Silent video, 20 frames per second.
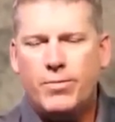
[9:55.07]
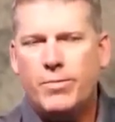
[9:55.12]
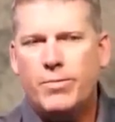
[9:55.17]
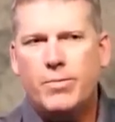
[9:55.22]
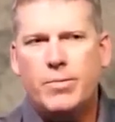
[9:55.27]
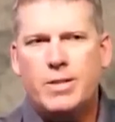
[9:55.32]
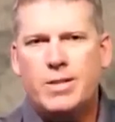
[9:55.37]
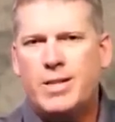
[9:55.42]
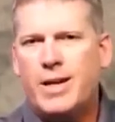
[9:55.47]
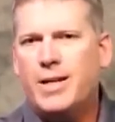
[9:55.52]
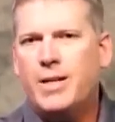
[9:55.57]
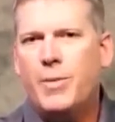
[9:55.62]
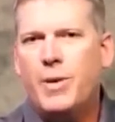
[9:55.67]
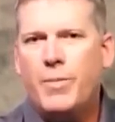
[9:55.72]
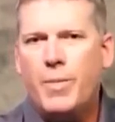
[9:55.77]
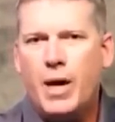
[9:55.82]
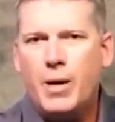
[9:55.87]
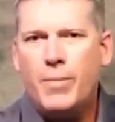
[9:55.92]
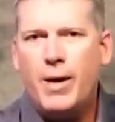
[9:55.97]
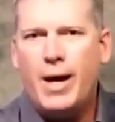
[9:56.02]
said to be
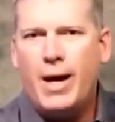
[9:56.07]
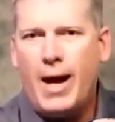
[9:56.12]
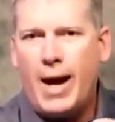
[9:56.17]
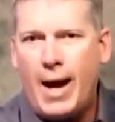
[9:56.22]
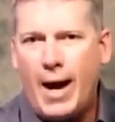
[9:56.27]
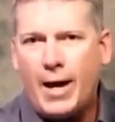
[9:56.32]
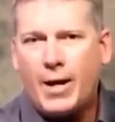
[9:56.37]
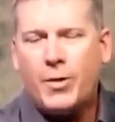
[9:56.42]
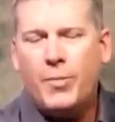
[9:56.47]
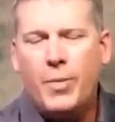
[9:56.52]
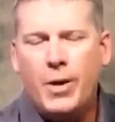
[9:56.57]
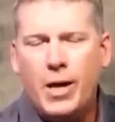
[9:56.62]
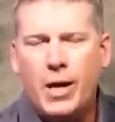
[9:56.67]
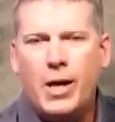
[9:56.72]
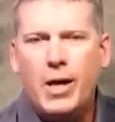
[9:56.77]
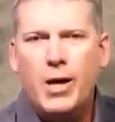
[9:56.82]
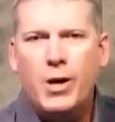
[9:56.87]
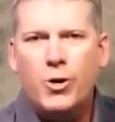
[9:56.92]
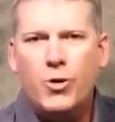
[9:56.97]
made by Acme